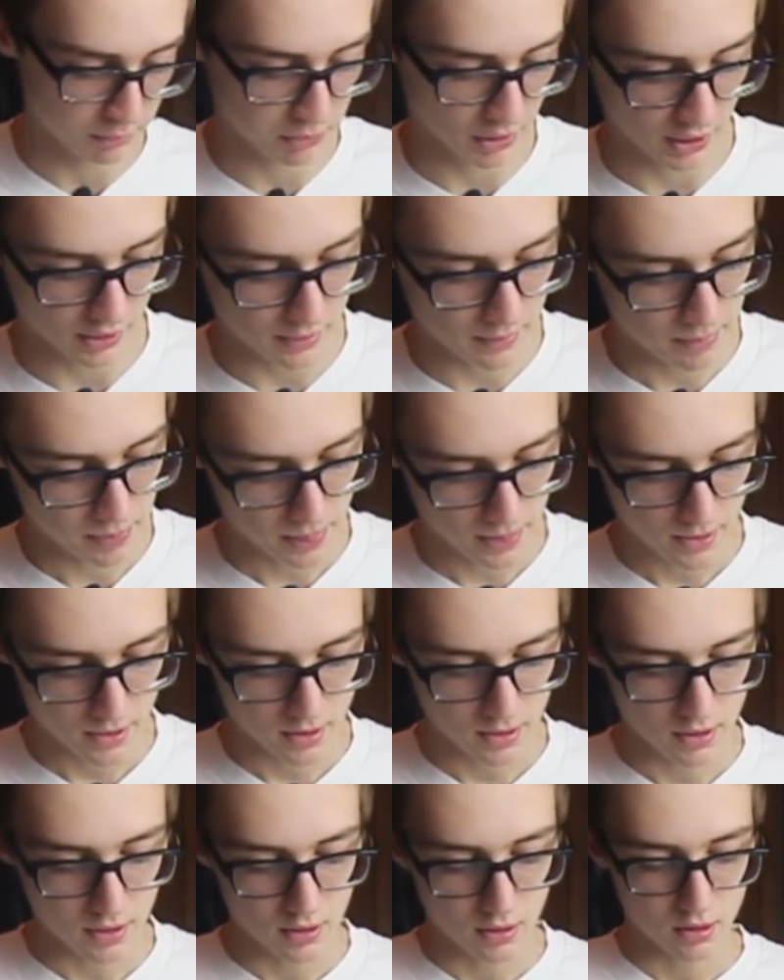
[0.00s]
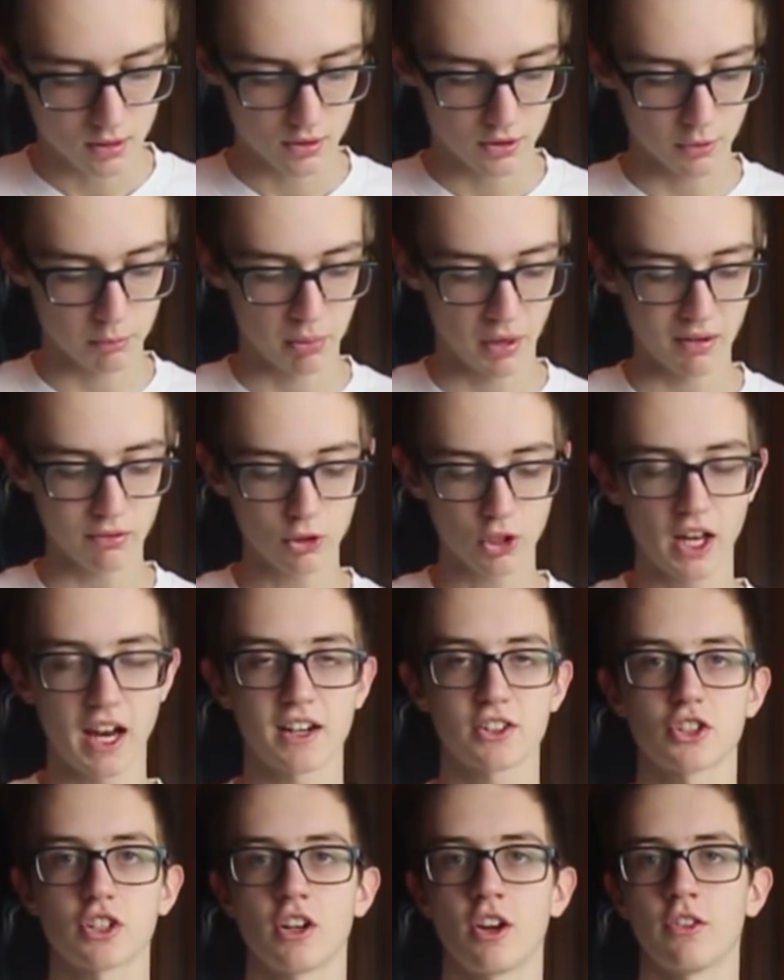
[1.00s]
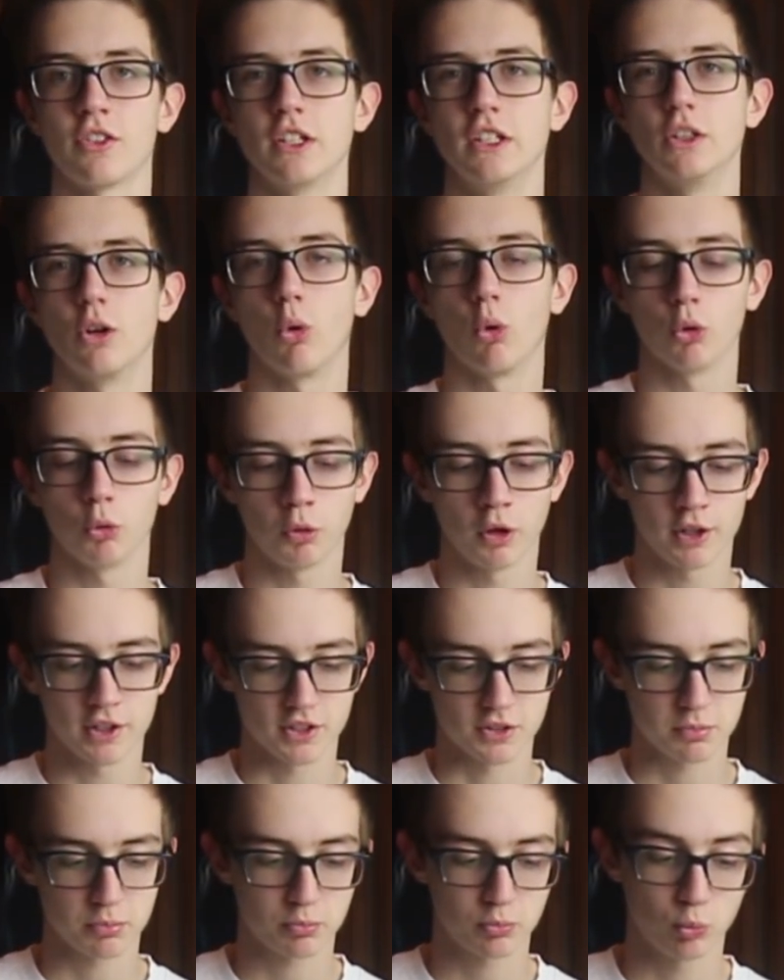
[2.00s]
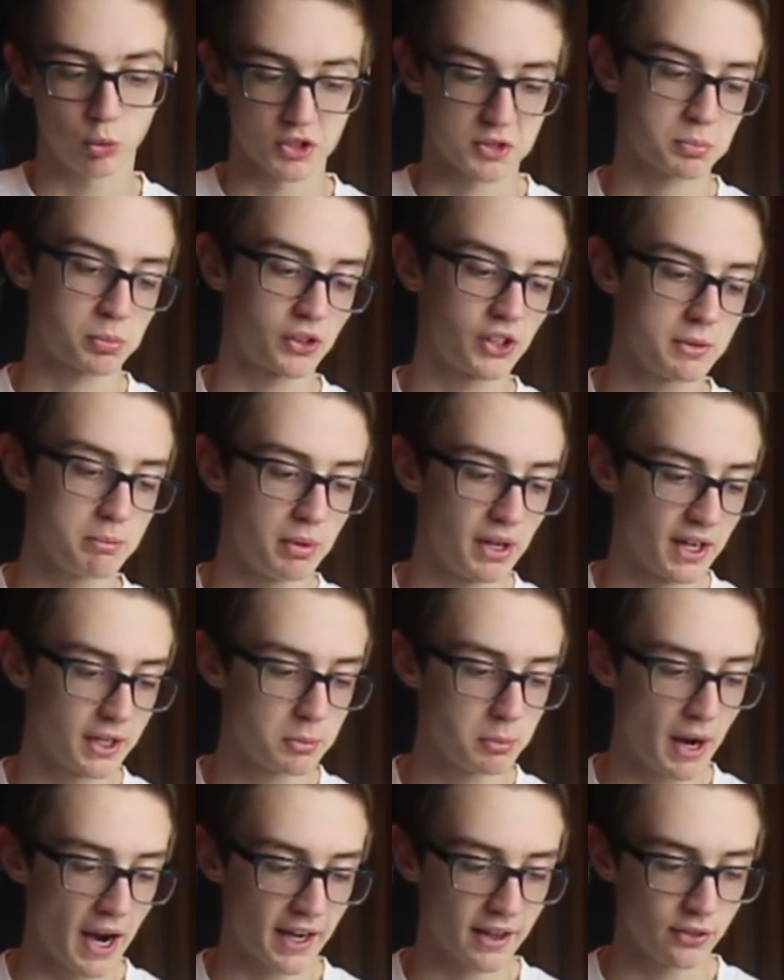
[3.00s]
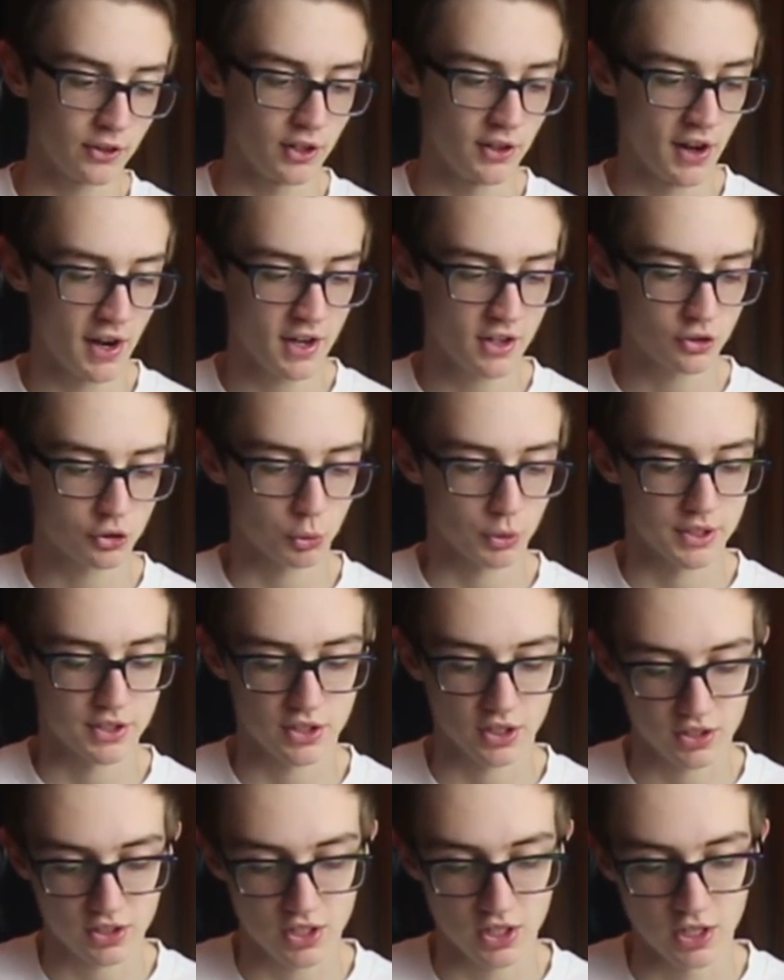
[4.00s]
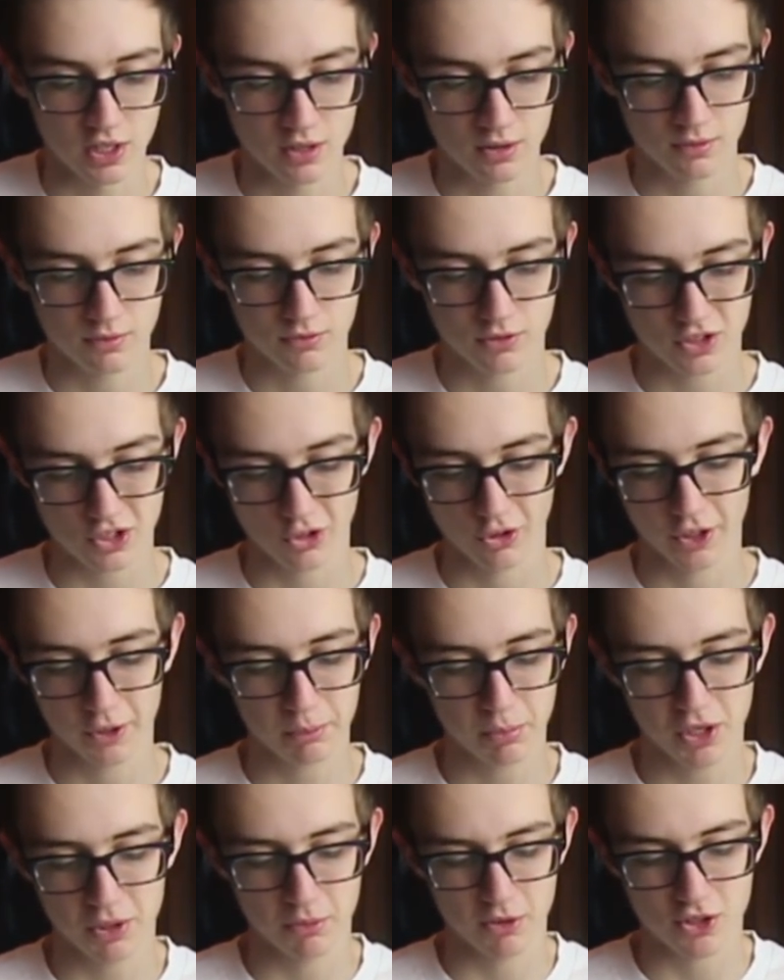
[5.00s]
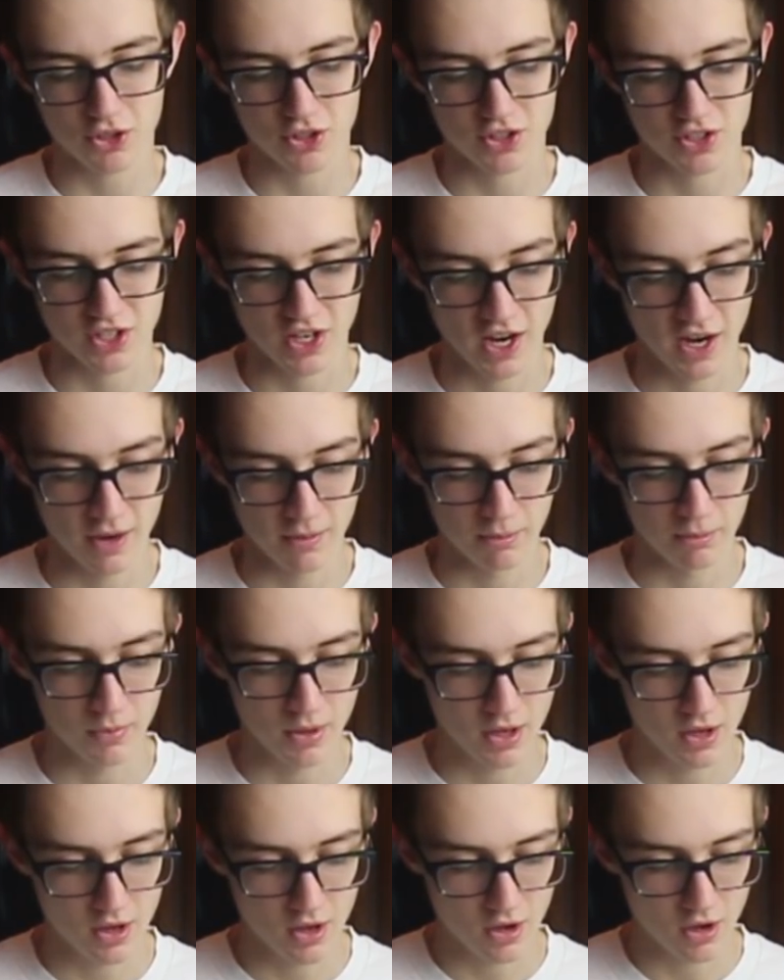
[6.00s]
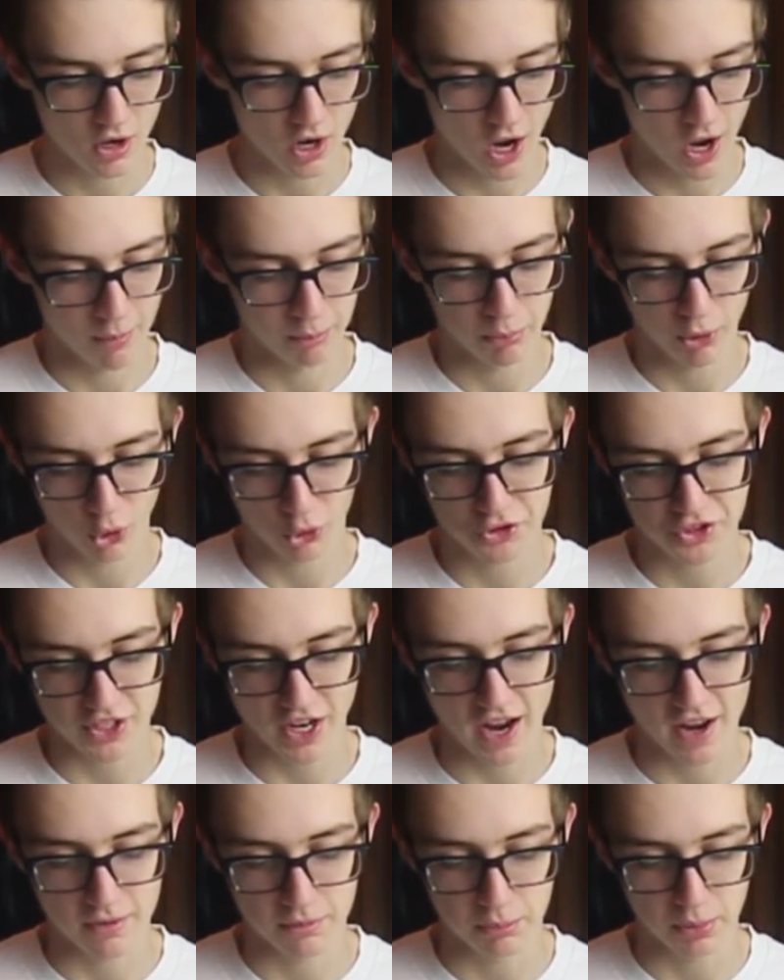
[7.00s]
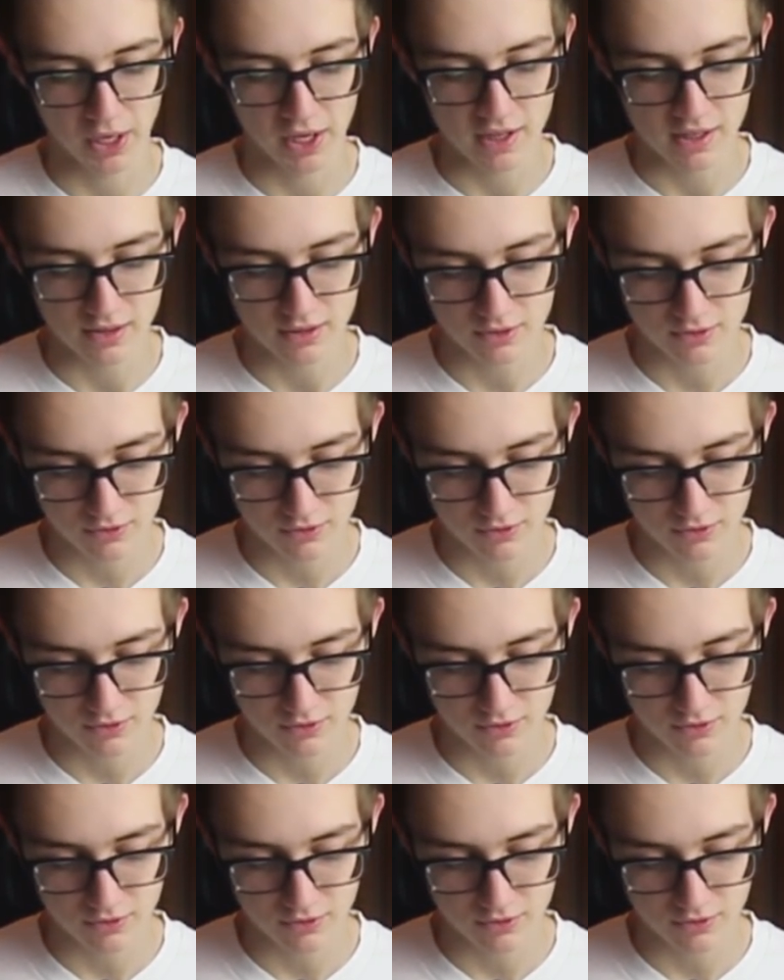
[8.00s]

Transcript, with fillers: but the bevel actually on the old one is was pretty big back in the day in 2016, so they're pretty much the same. Um, both satin paint,